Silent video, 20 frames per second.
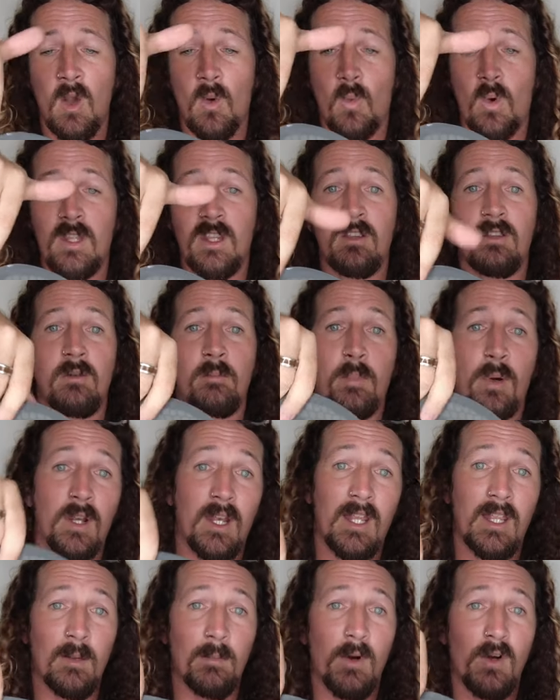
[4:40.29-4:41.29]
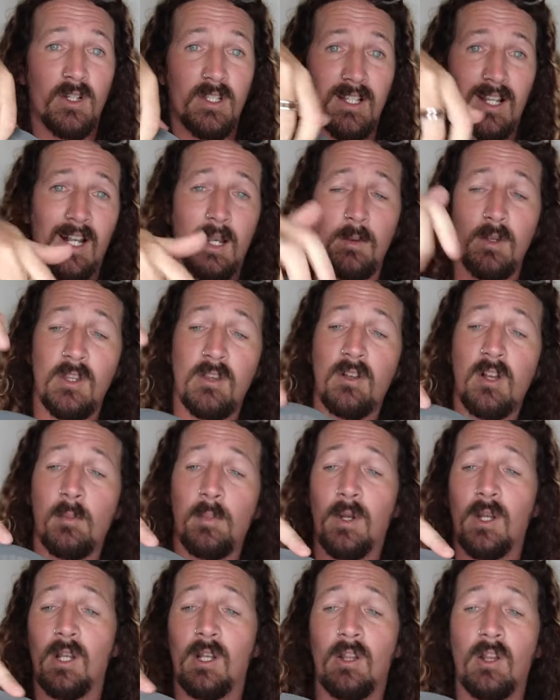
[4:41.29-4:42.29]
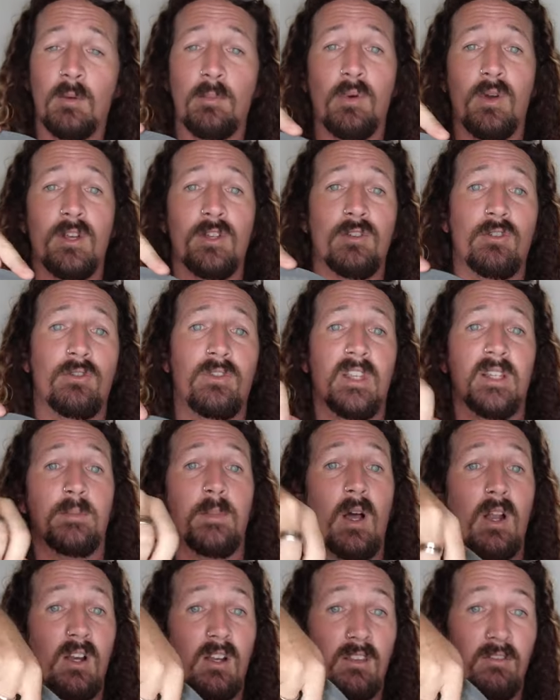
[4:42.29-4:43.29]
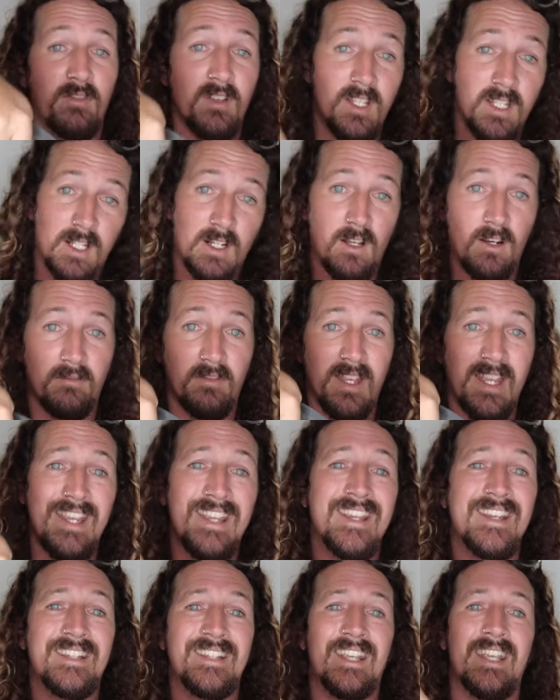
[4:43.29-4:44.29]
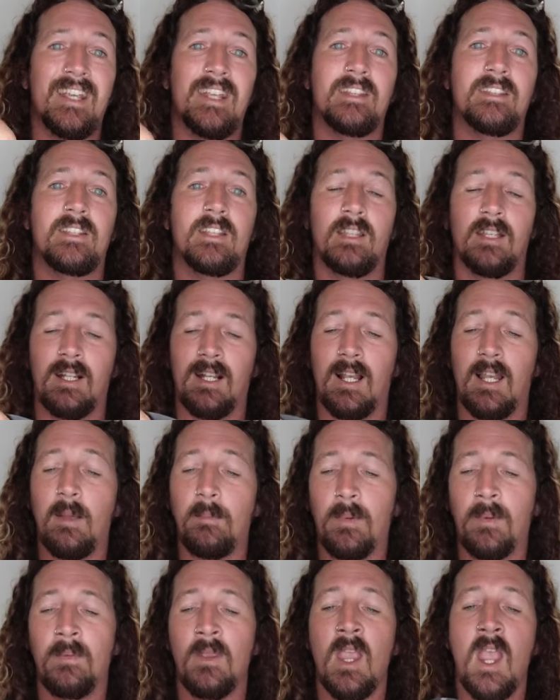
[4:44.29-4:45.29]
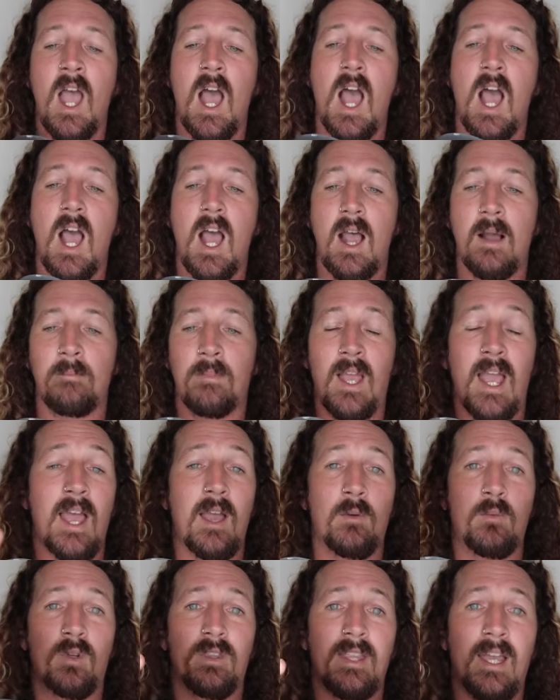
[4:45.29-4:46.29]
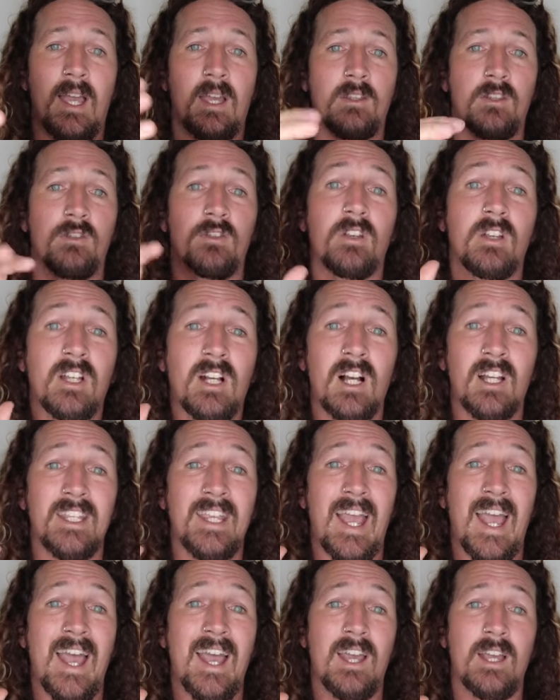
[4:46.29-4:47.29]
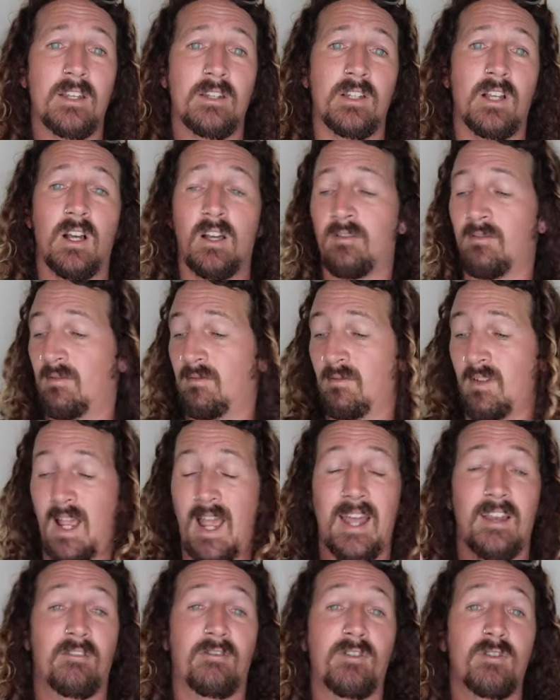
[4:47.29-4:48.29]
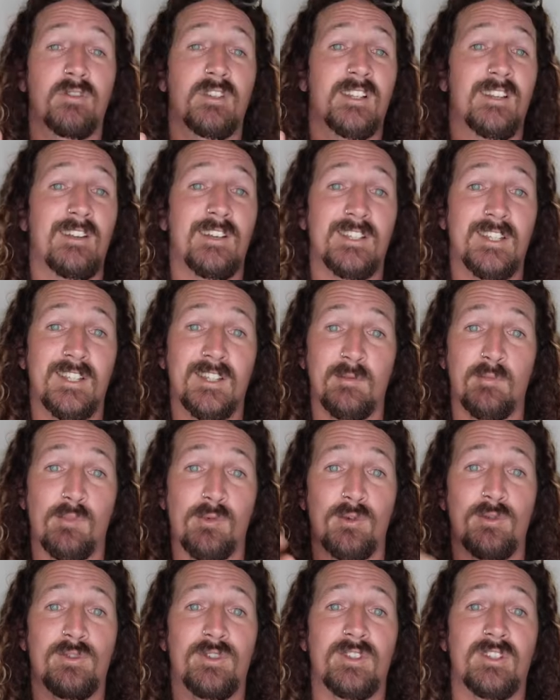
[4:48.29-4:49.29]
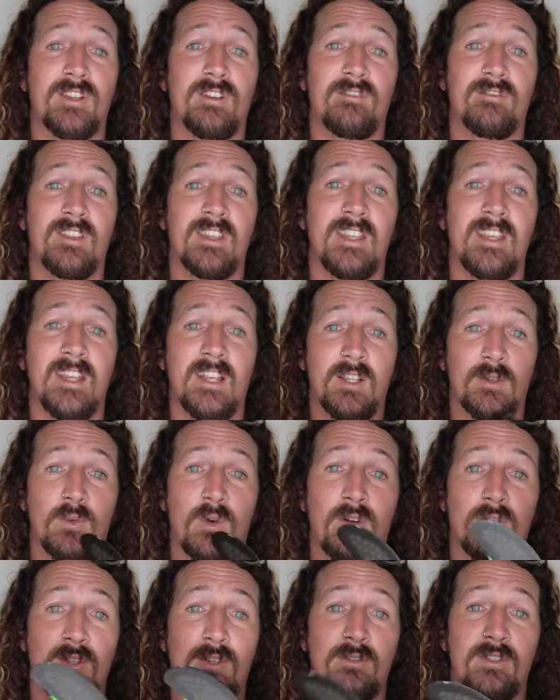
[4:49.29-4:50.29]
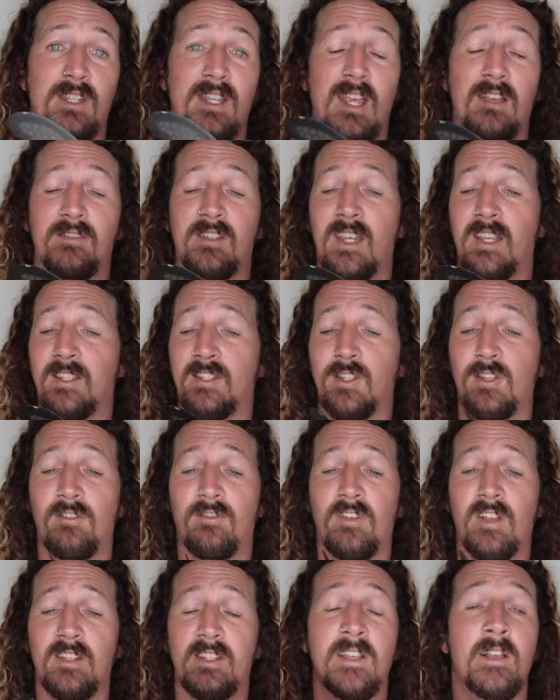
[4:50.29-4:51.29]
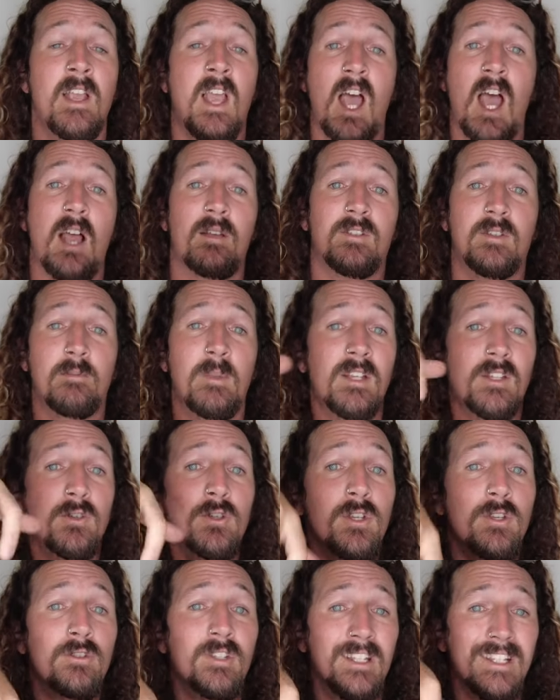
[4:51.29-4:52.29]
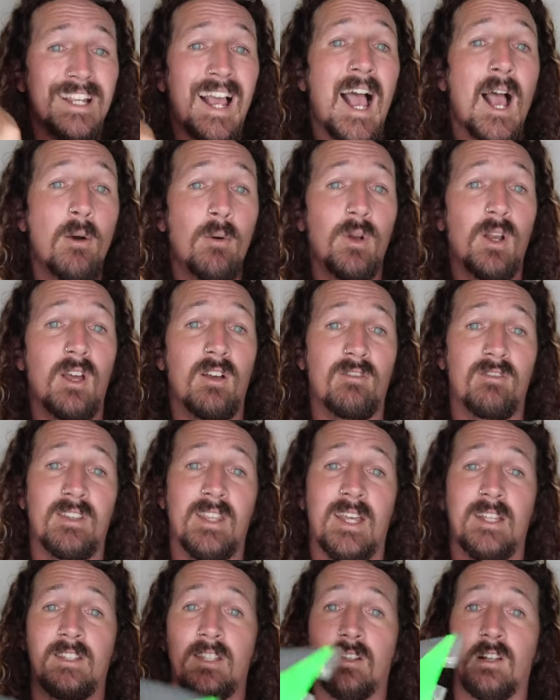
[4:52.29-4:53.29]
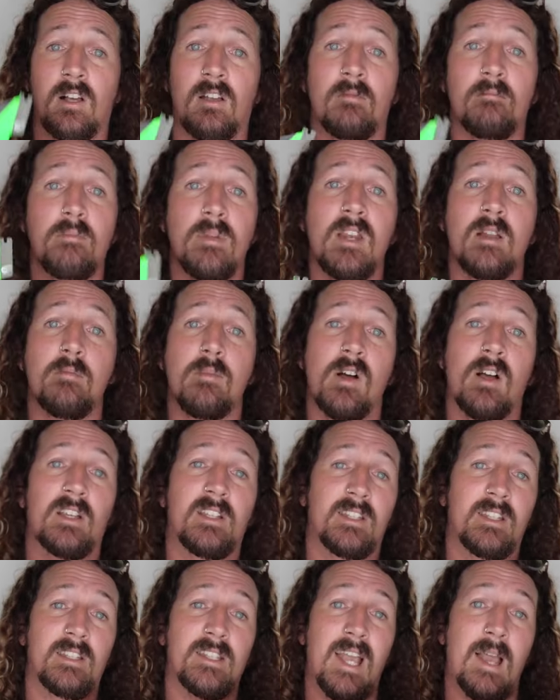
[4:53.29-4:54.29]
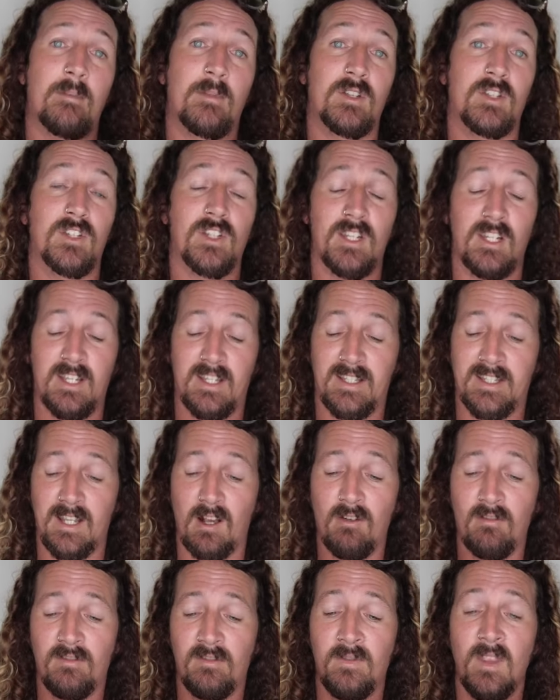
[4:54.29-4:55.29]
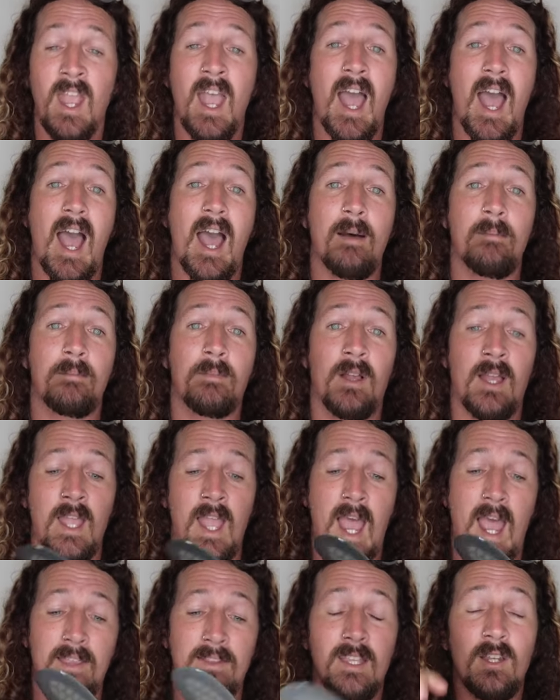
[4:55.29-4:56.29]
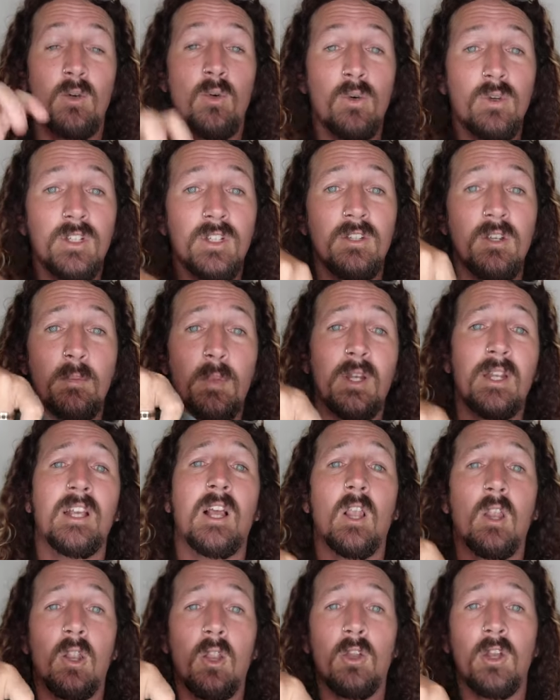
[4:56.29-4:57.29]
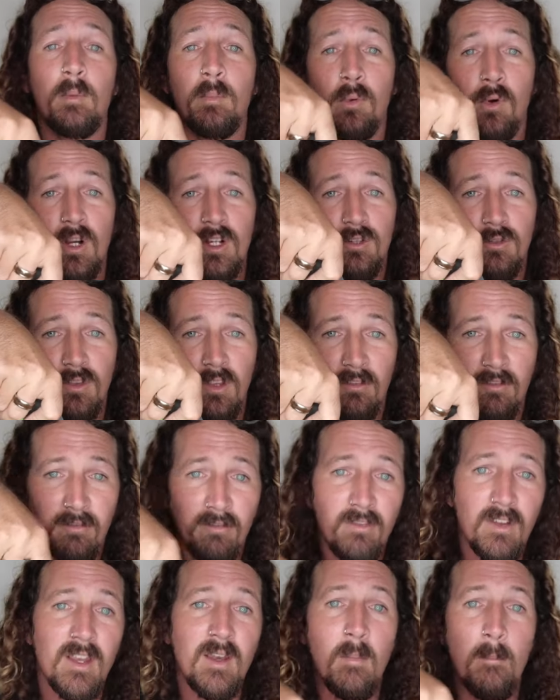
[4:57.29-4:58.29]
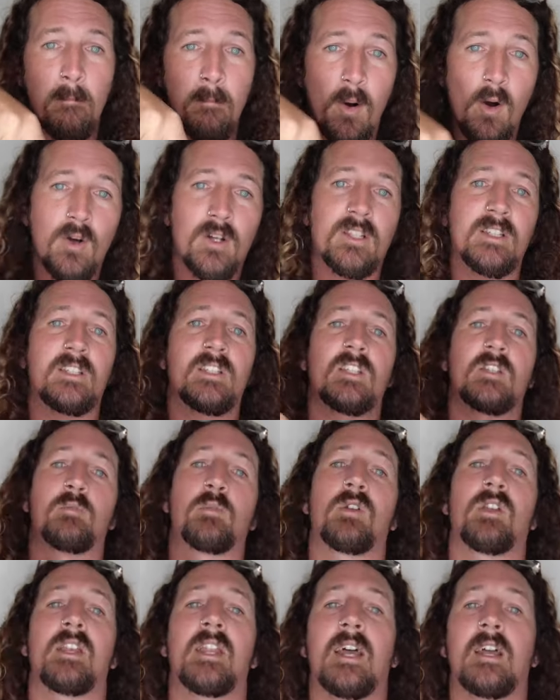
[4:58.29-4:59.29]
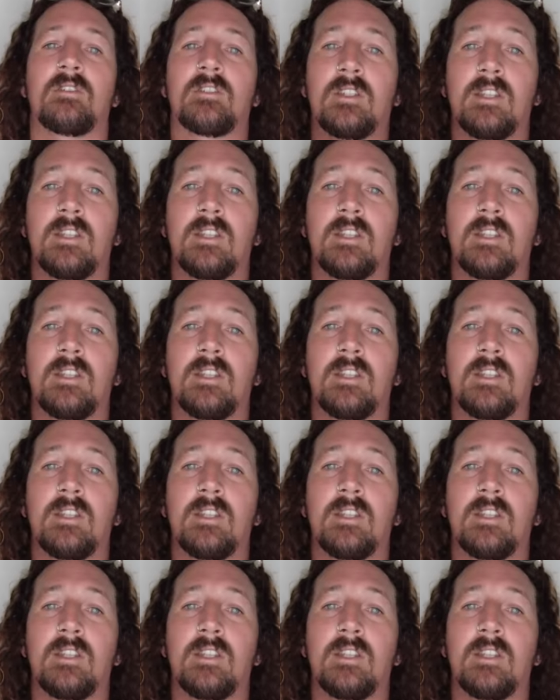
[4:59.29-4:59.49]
When you put it in the box and clip in, you've got to put a lot of pressure on this part of the fin to kind of ease it into the clip. And with that, you could cut your hand. I've had a few slices and bruises over the years while using FCS2 fins. So make sure you use a towel over that to kind of minimize the damage to yourself. And then also you're putting a lot of pressure on the fin boxes as you put it down.